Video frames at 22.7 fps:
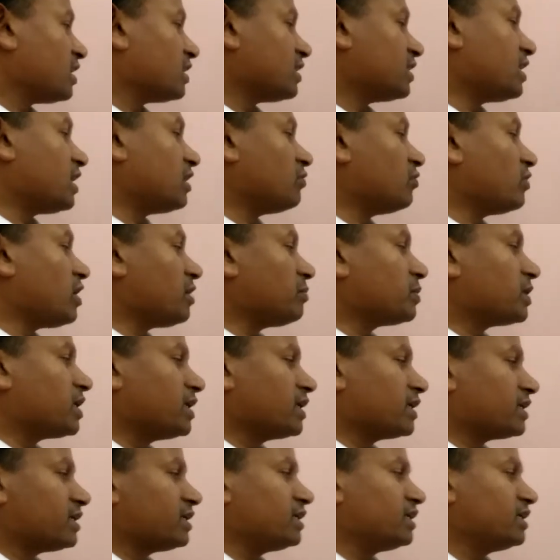that we have
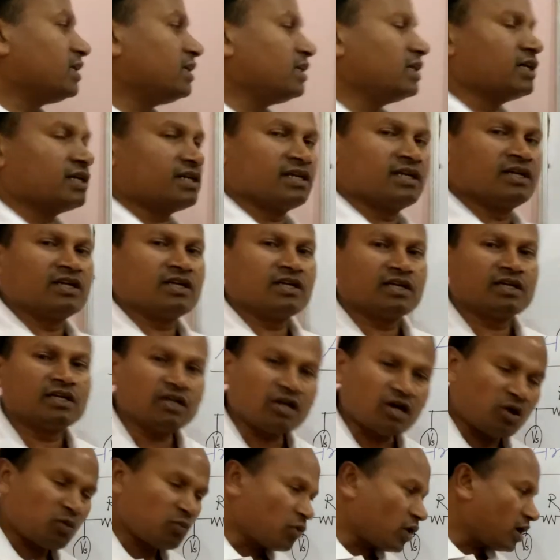connected here.
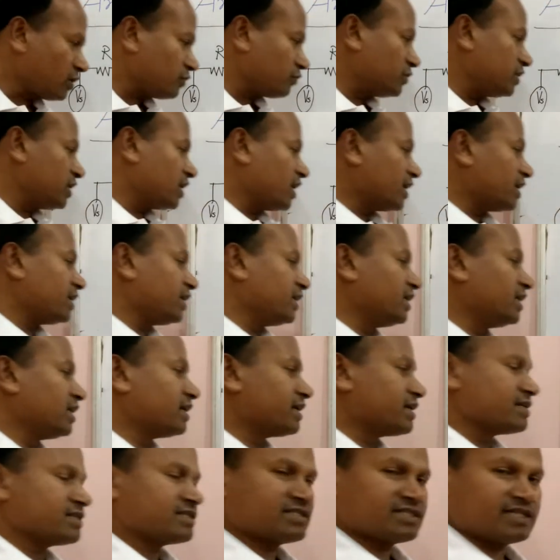Now what we are
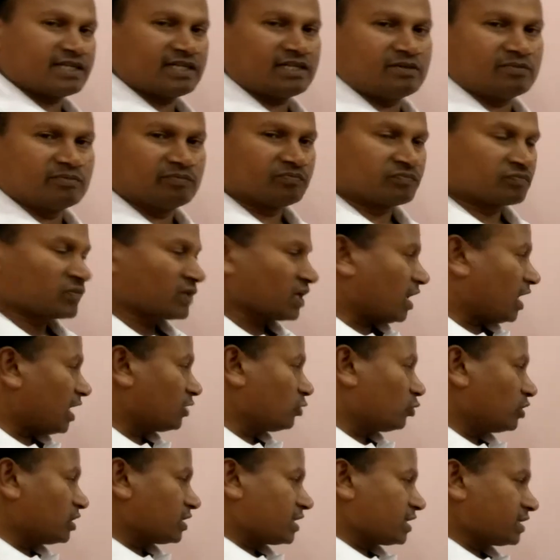interested, I
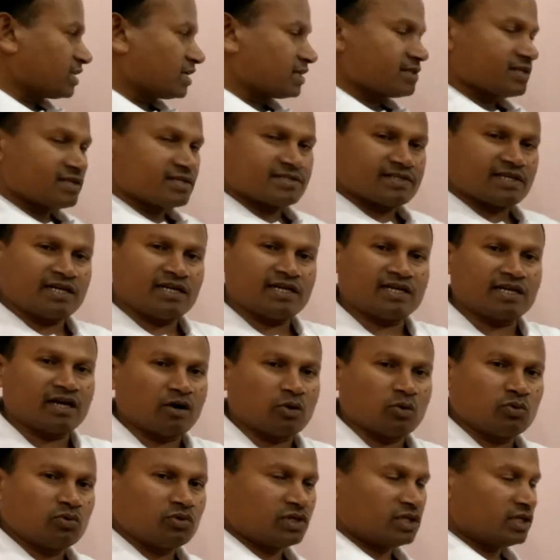don't think that there is any
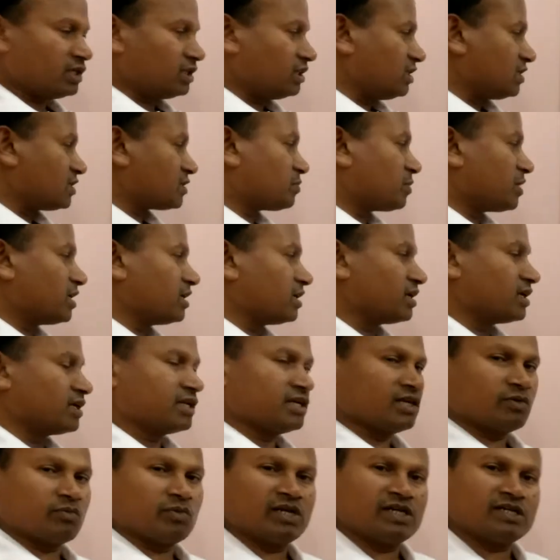doubt in this particular
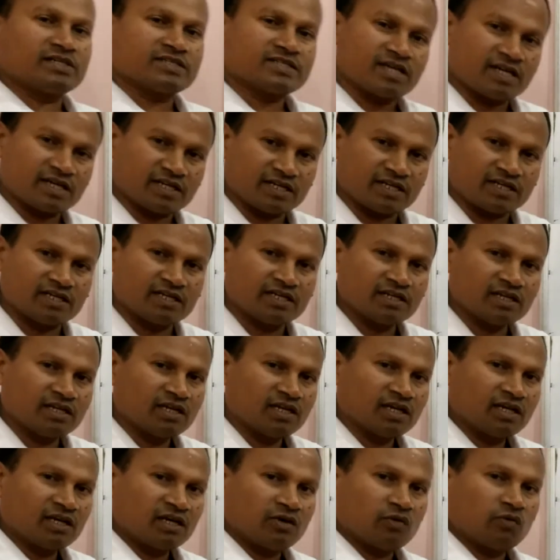equivalent circuit.
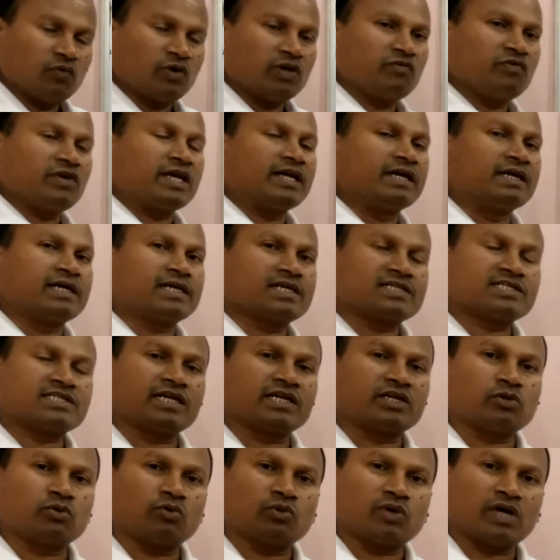When we are interested
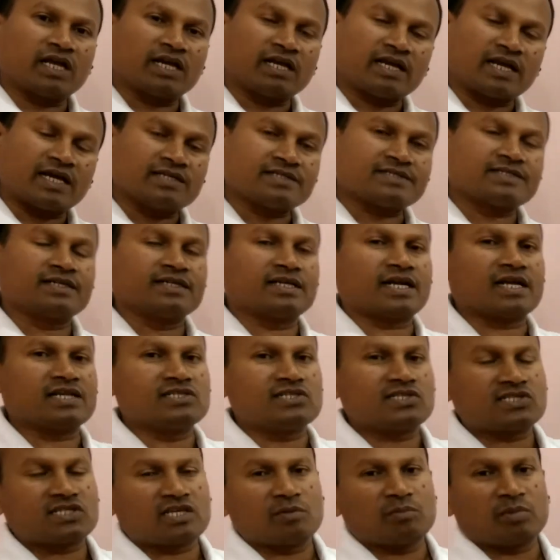to analyze the
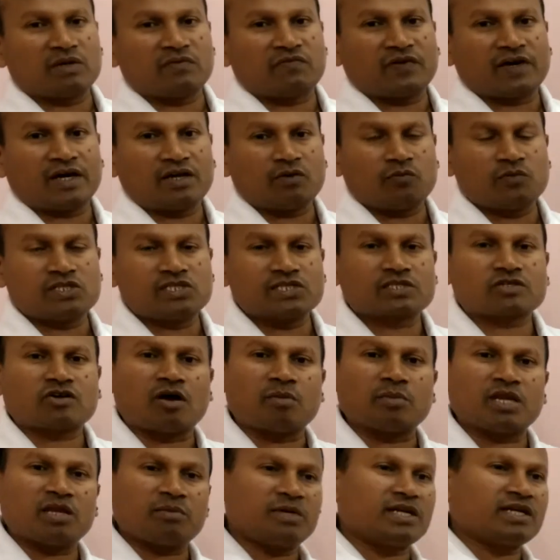transistor amplifier, which is
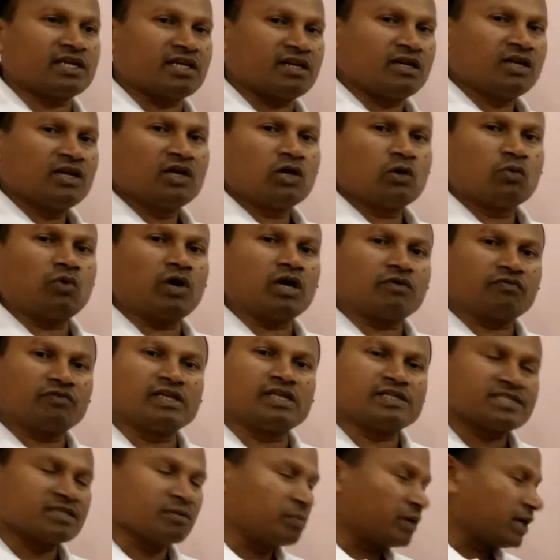common emitter, what we will
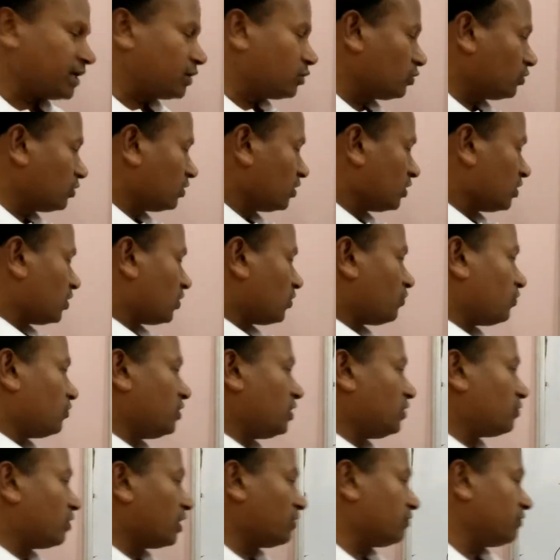simply do,
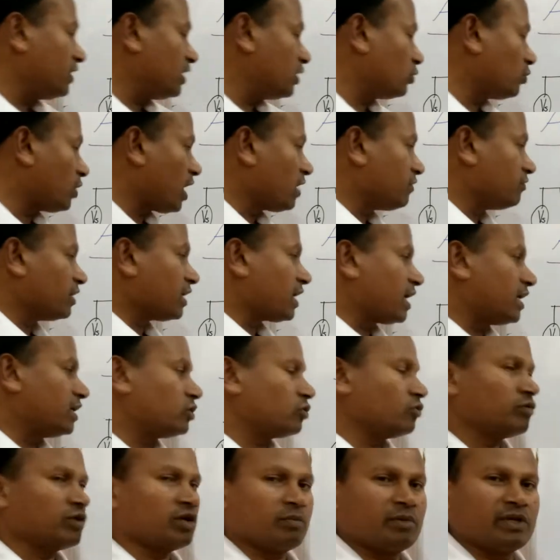V1, V2, I1, I2 will
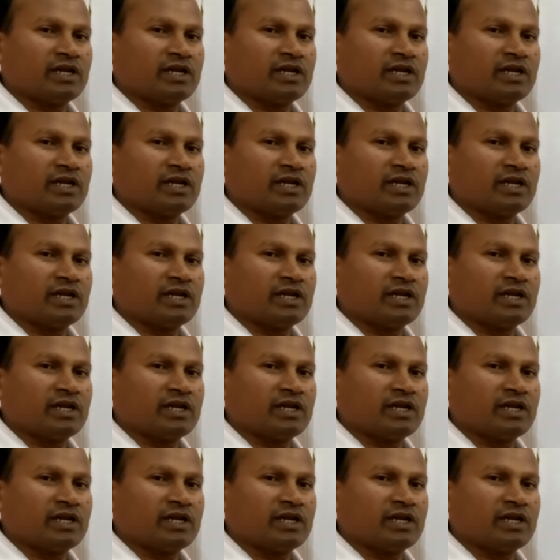be